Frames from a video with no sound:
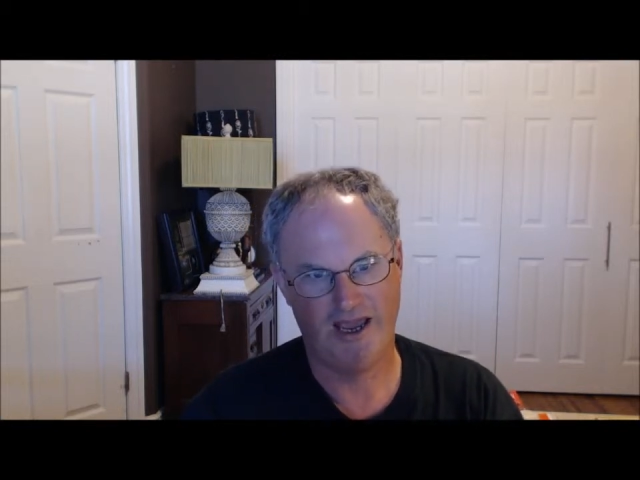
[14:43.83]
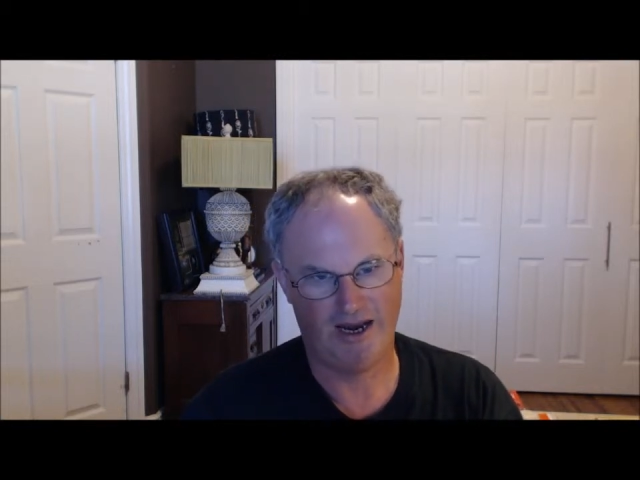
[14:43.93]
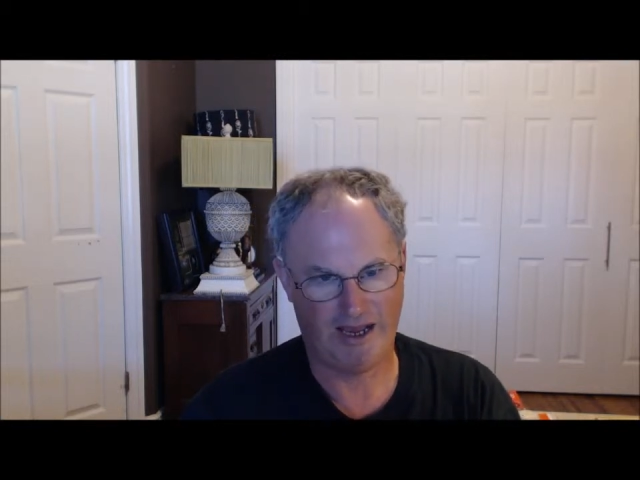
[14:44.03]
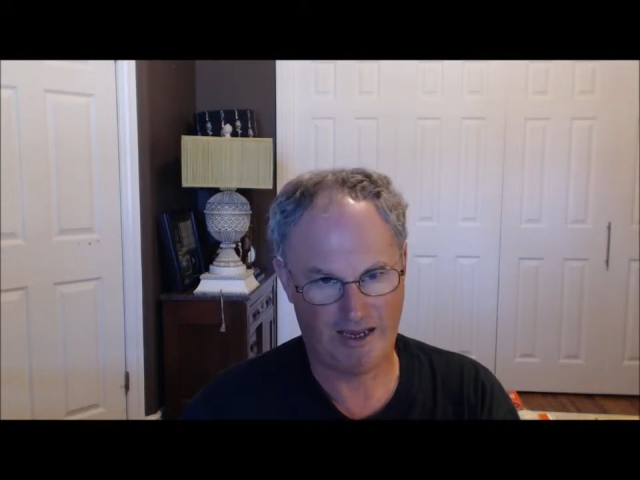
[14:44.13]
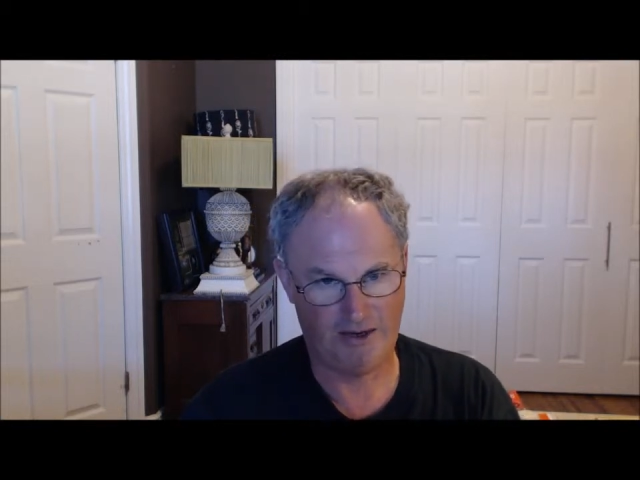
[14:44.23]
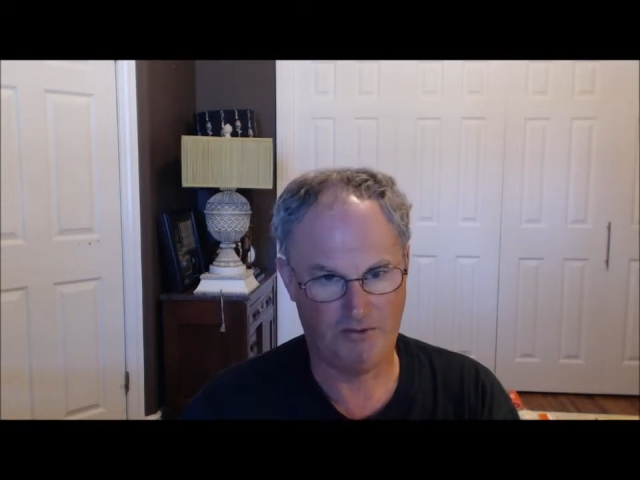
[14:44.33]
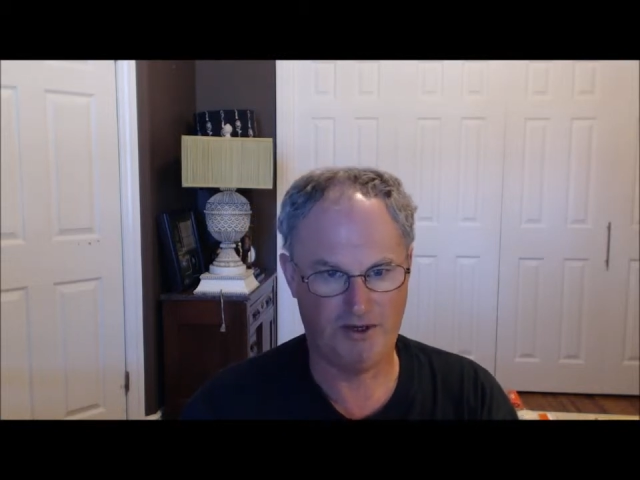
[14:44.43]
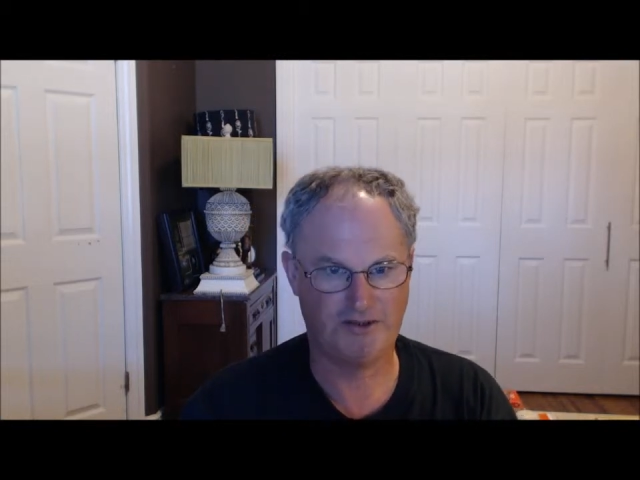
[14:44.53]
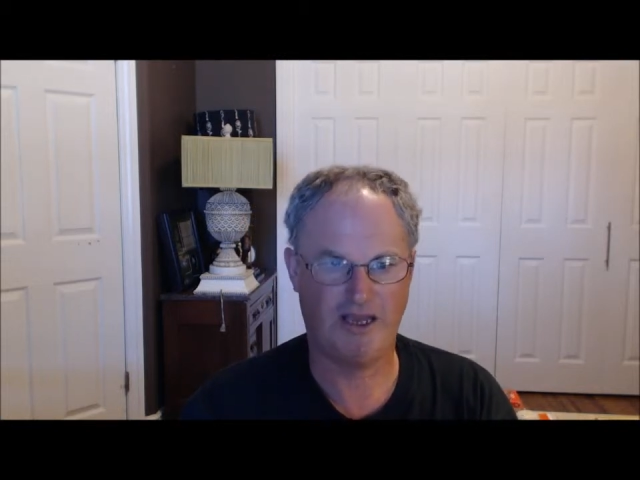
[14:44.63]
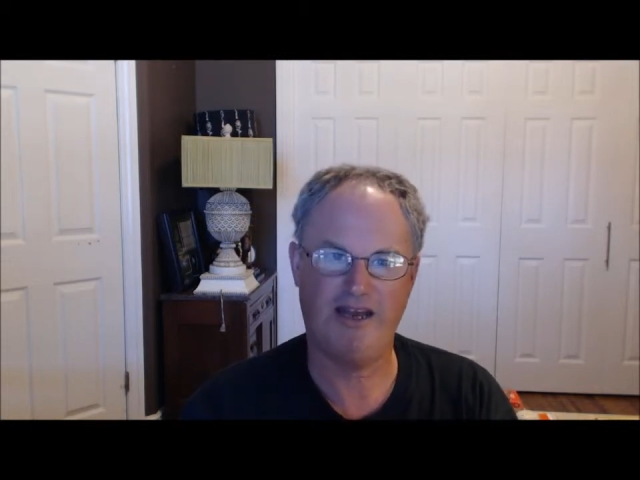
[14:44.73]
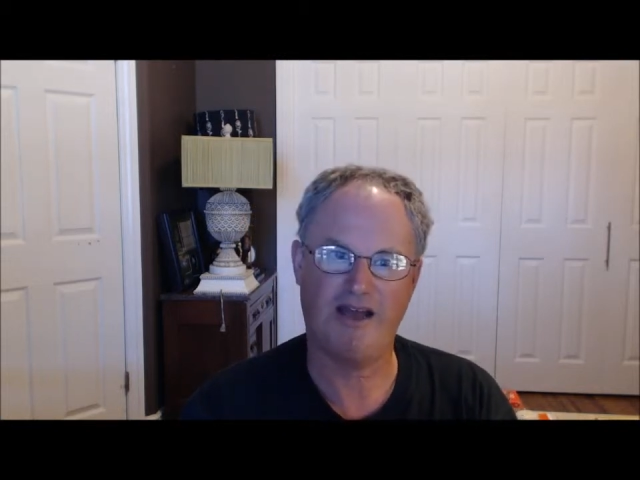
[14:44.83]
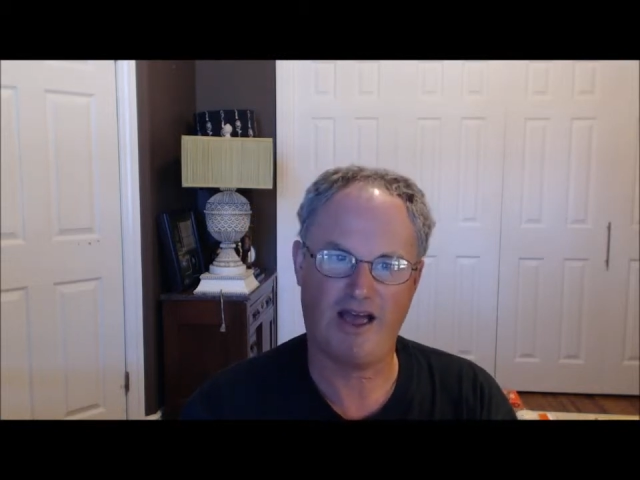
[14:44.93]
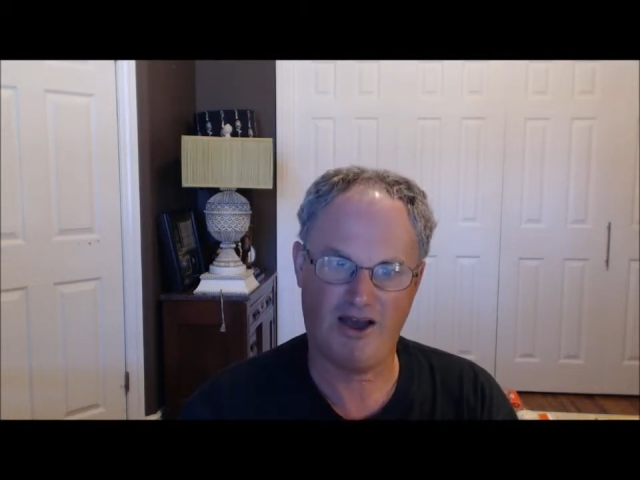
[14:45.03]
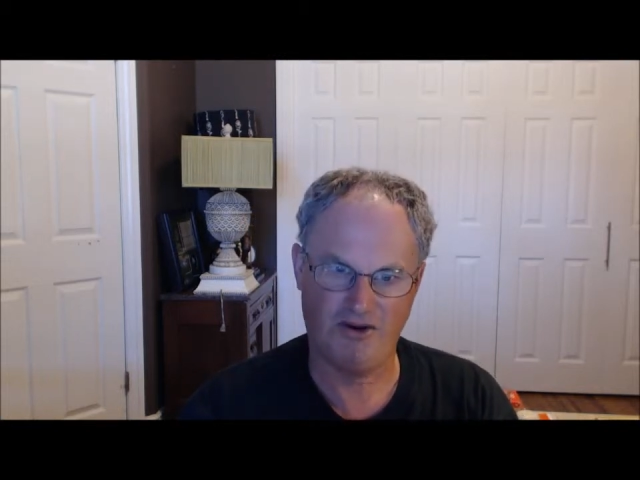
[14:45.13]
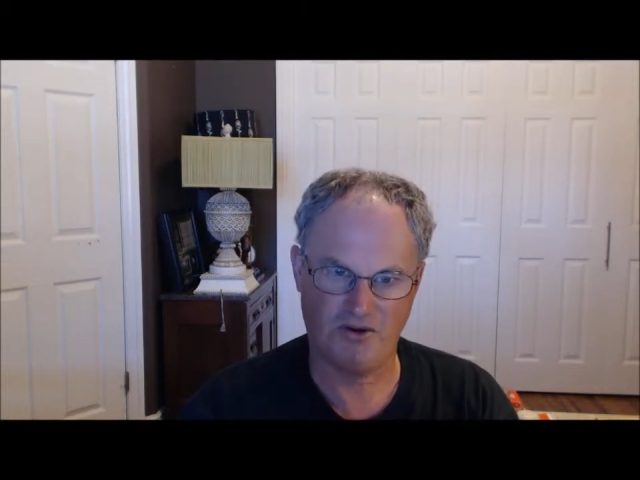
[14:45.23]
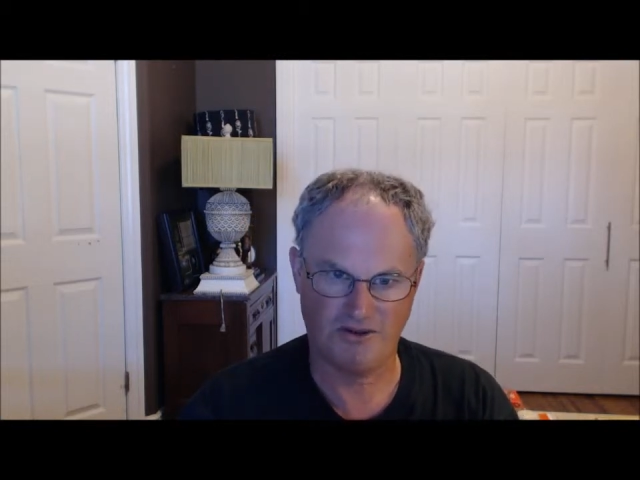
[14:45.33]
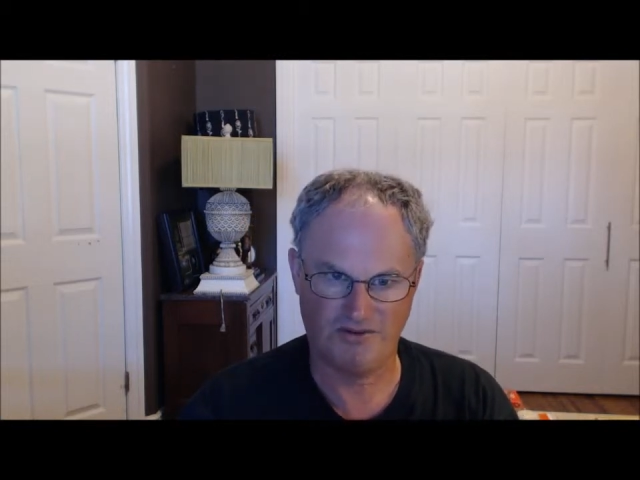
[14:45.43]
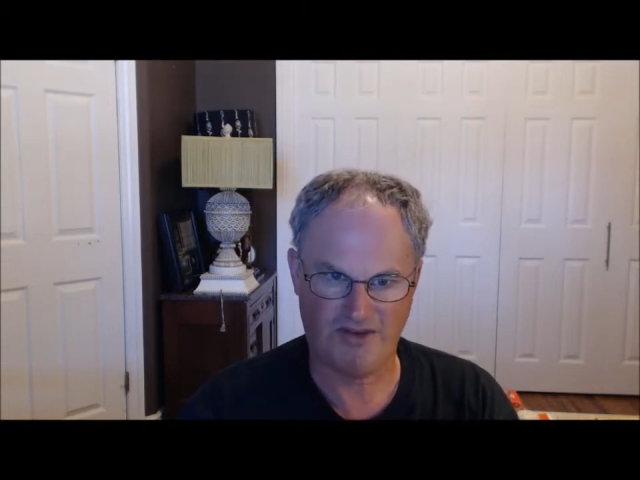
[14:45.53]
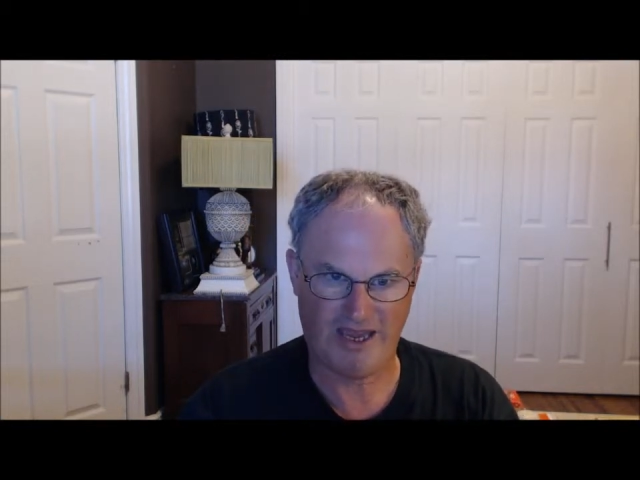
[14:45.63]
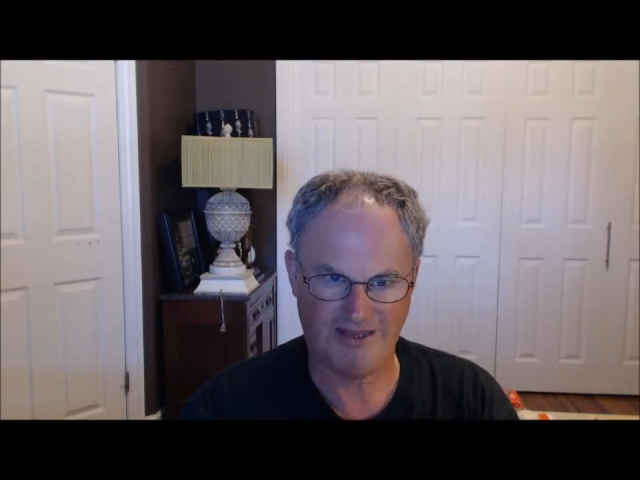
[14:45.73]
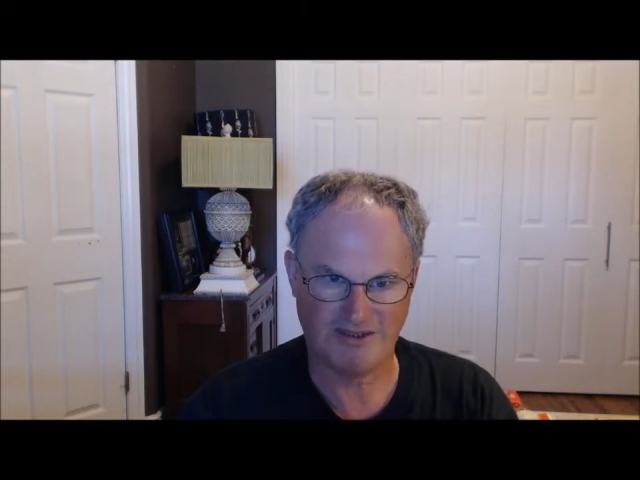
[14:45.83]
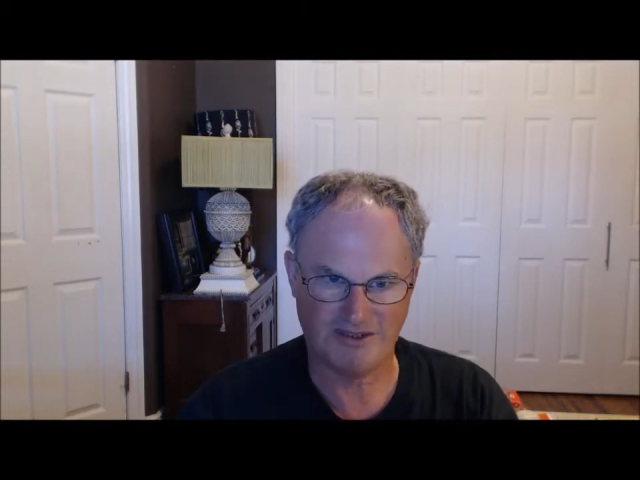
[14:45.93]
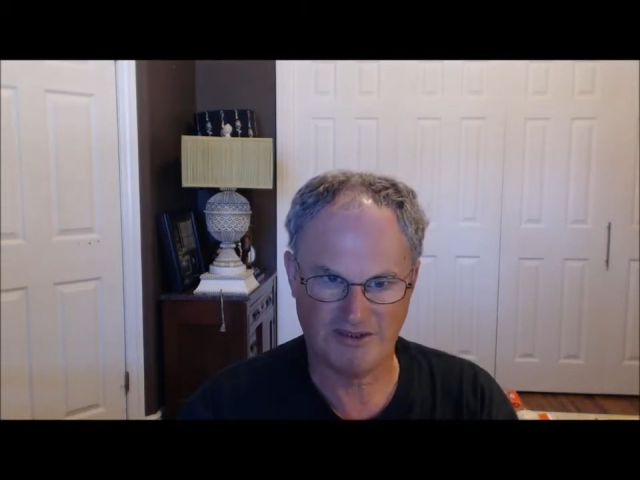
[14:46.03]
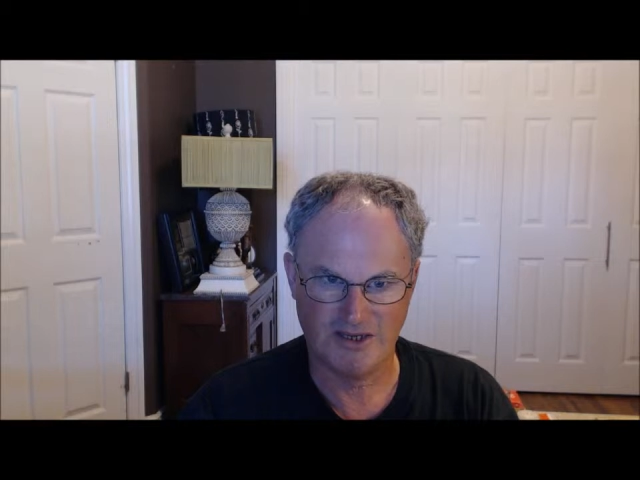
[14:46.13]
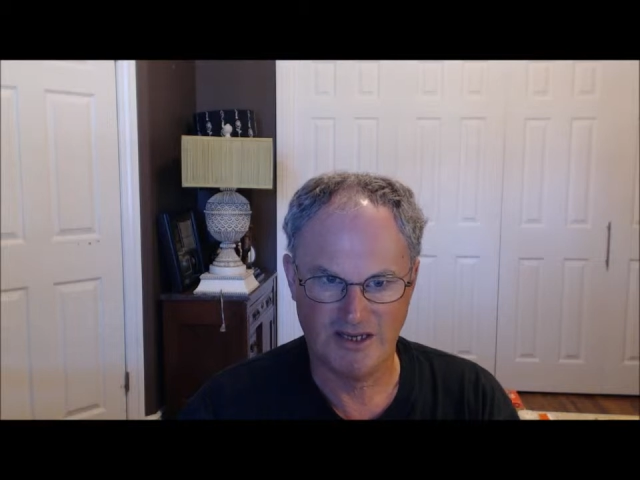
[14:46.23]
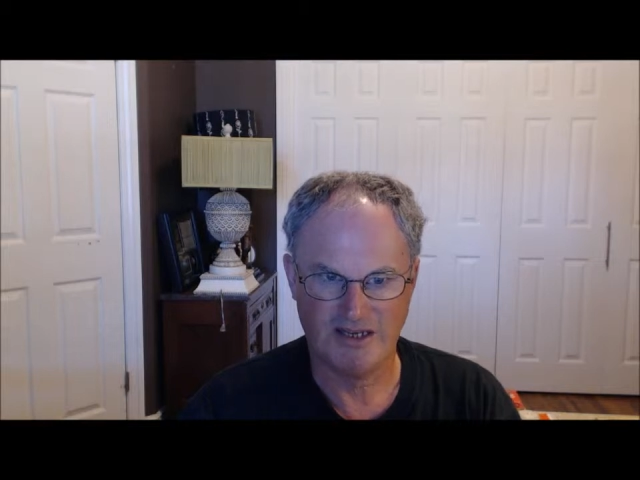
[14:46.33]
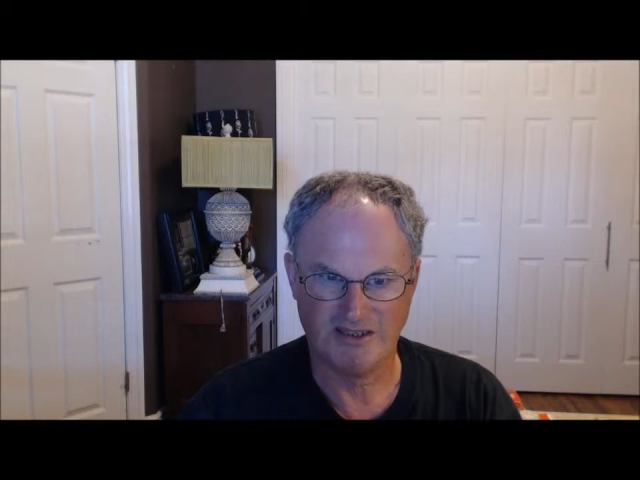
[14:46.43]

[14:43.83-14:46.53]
and hundreds and hundreds of cases